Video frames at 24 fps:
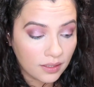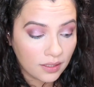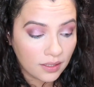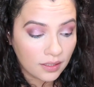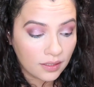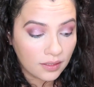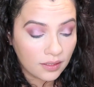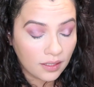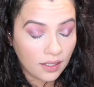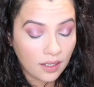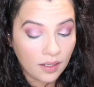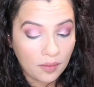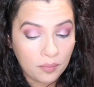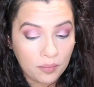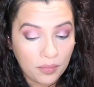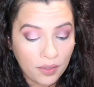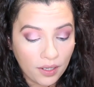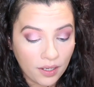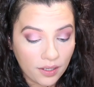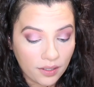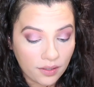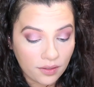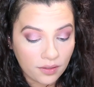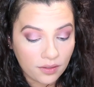and
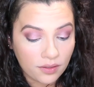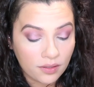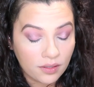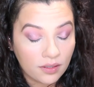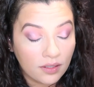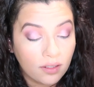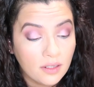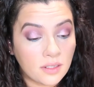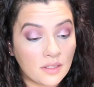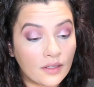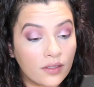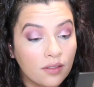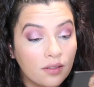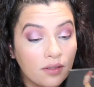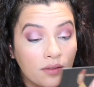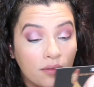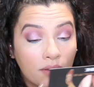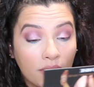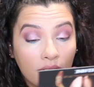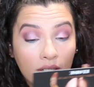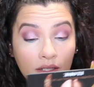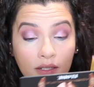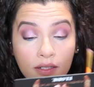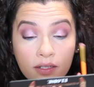Empire together
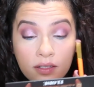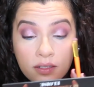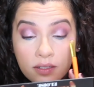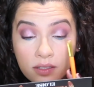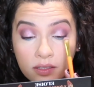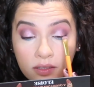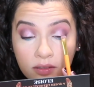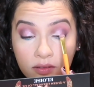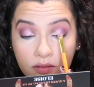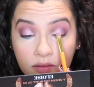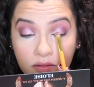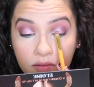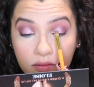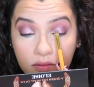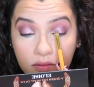right here.